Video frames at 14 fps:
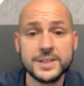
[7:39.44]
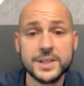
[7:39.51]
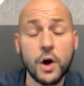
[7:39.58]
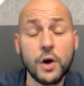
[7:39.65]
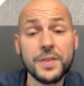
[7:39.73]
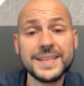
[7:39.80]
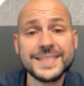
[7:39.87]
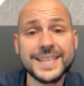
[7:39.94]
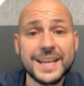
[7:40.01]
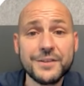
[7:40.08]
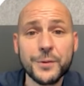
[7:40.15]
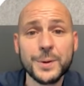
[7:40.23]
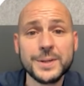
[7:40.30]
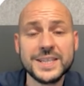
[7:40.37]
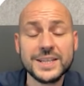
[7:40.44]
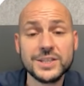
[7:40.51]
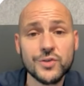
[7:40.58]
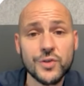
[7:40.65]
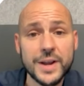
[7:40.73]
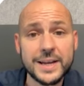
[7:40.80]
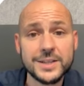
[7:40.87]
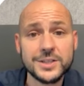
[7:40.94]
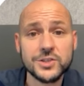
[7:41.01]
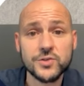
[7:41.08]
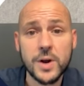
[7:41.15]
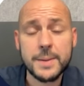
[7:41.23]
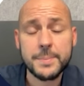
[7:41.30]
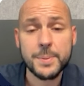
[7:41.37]
So on this invoicing screen,
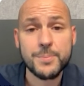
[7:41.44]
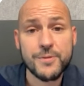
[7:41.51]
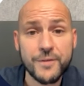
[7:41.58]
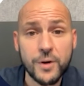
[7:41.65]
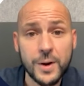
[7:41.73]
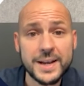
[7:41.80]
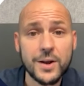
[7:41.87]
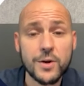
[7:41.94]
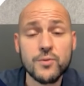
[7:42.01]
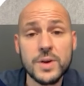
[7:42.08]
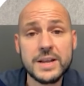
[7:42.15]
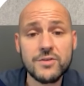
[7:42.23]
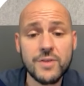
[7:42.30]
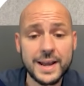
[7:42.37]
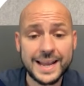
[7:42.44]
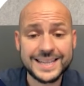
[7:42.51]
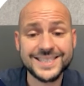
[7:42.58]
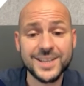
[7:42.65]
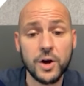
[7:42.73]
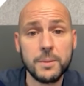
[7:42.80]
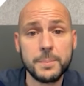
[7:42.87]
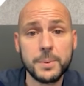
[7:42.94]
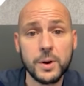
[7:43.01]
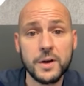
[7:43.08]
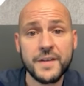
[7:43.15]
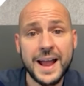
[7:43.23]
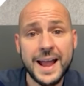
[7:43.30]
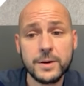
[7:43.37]
Stripe provide a really great example
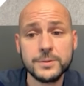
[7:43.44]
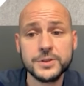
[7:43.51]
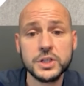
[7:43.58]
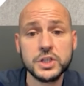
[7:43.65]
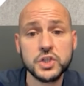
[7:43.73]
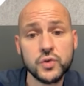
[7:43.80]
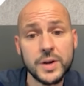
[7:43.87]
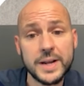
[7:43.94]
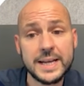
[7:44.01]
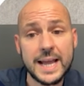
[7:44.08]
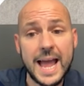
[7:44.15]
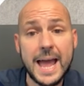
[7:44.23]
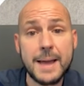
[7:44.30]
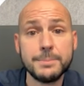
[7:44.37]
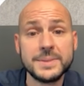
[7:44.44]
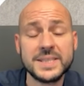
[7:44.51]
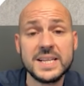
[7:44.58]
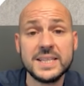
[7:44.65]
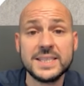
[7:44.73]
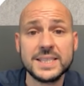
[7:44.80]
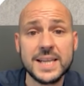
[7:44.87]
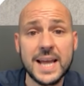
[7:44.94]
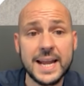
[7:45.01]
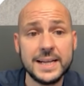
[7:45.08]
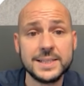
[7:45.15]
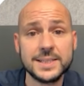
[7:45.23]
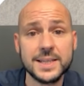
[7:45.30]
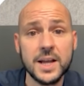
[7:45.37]
of how to treat empty
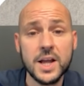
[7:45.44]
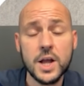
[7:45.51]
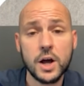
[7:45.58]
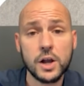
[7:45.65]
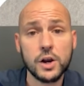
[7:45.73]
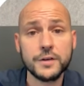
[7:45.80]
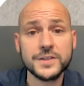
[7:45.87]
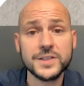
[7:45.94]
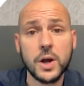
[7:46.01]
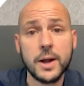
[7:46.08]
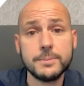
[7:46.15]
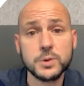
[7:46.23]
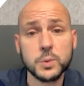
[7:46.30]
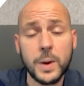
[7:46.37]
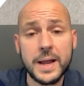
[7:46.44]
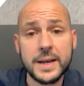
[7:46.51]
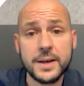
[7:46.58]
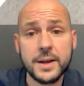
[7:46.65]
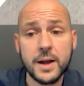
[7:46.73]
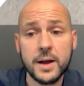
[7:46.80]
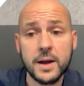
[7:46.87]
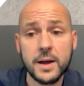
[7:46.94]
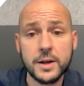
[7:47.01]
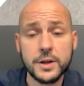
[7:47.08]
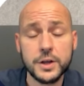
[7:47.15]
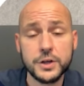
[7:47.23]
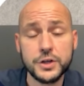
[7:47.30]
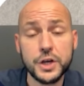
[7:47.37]
states. A lot of times when
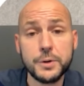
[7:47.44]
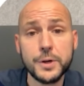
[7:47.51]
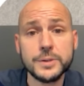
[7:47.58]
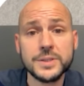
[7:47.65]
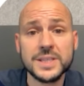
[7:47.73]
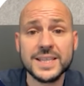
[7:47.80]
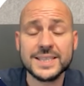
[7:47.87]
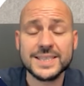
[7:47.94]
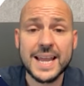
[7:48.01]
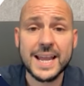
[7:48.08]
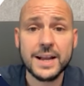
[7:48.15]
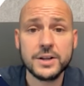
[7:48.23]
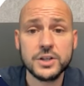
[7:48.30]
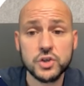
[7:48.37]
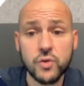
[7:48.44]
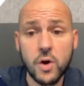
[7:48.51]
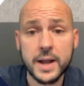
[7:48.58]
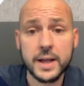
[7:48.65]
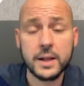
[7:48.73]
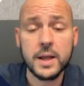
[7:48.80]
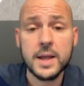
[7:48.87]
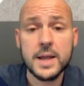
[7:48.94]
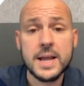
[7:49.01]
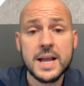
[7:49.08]
new users are taking a trial,